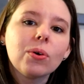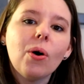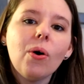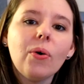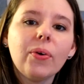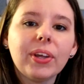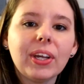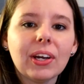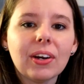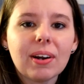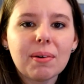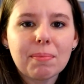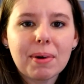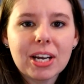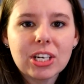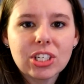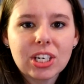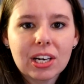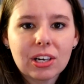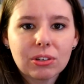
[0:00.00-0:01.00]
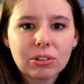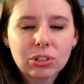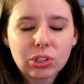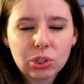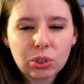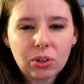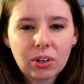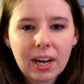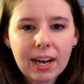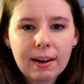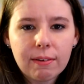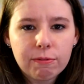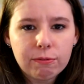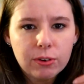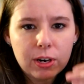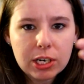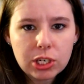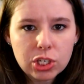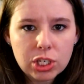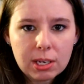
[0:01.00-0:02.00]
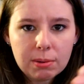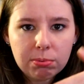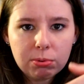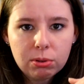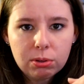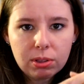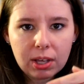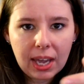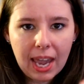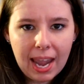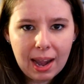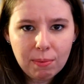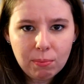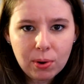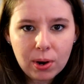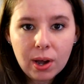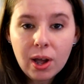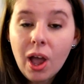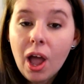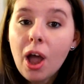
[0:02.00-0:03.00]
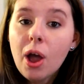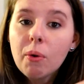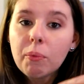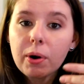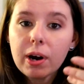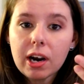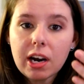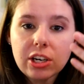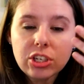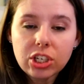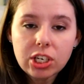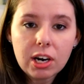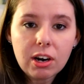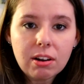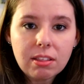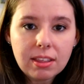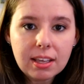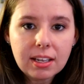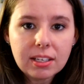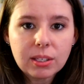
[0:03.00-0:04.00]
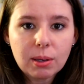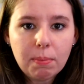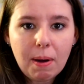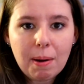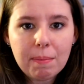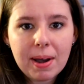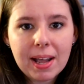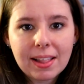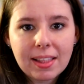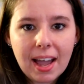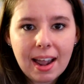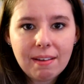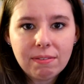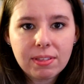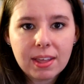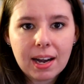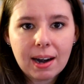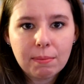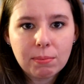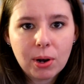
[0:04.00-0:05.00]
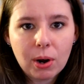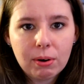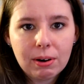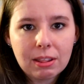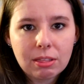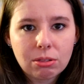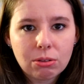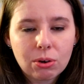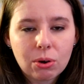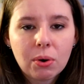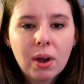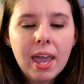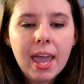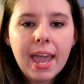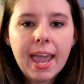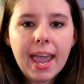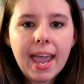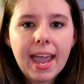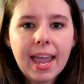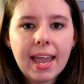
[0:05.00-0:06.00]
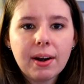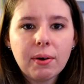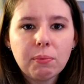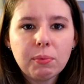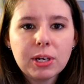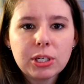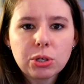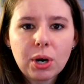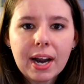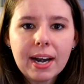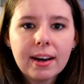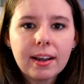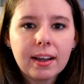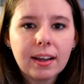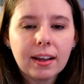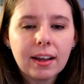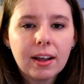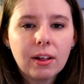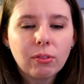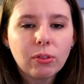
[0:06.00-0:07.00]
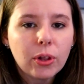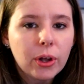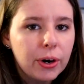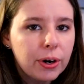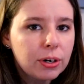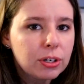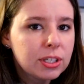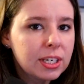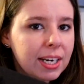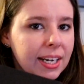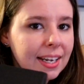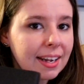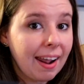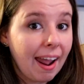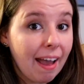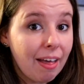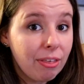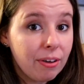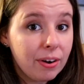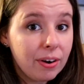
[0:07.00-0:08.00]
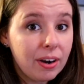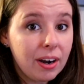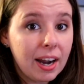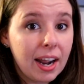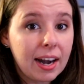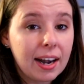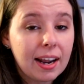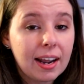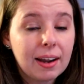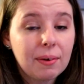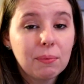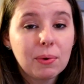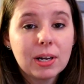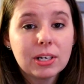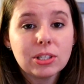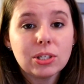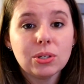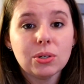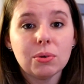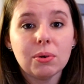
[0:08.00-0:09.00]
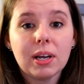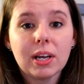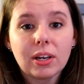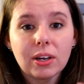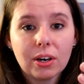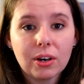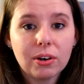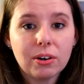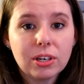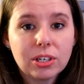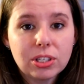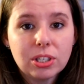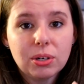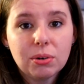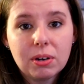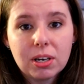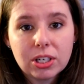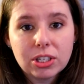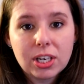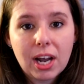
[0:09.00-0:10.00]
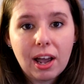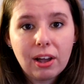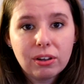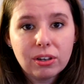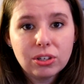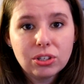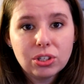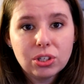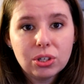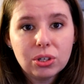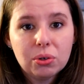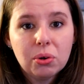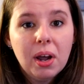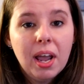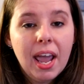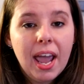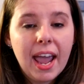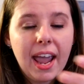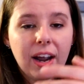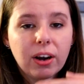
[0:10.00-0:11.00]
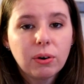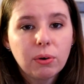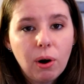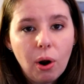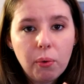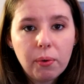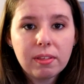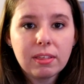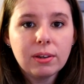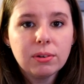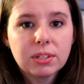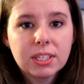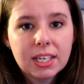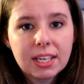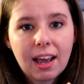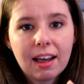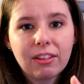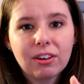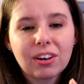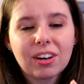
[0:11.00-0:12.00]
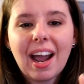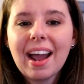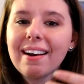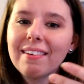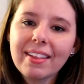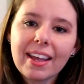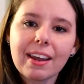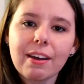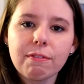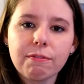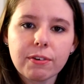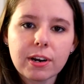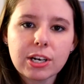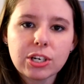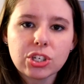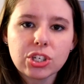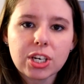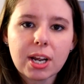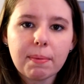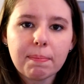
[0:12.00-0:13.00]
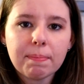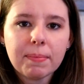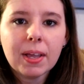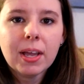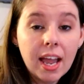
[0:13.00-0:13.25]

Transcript: goal here at my channel is to create a friendship through the camera where I share things about my life that I'm going through. And we try to learn together, and I want to encourage you and challenge you and grow with you together, kind of like a friendship.